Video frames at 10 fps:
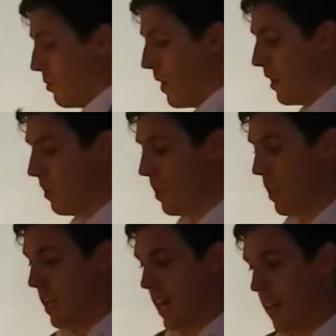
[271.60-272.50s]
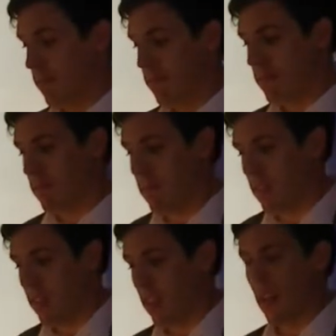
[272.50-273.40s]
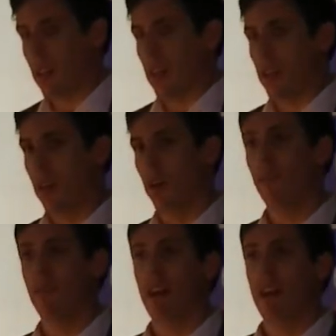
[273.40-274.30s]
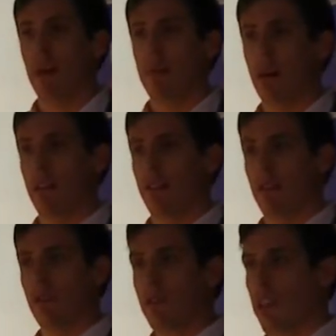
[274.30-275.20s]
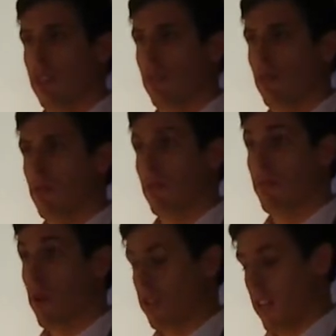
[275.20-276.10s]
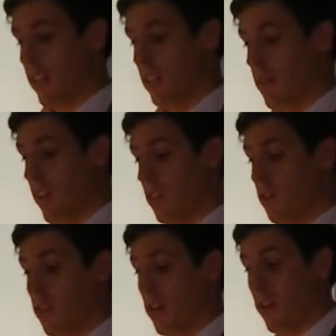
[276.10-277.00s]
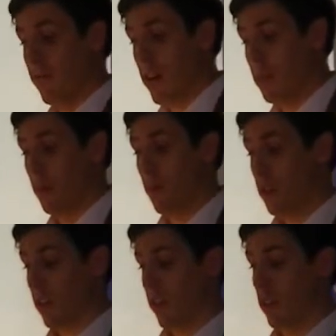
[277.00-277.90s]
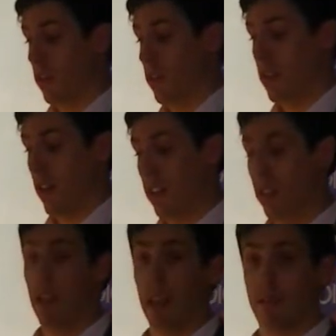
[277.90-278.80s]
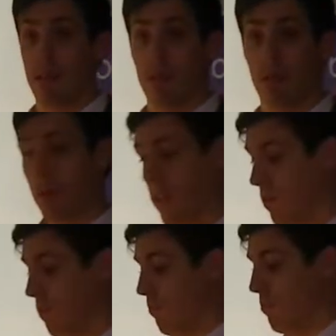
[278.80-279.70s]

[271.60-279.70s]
And the whole thing about a successful project is making sure a viable product is delivered within due time.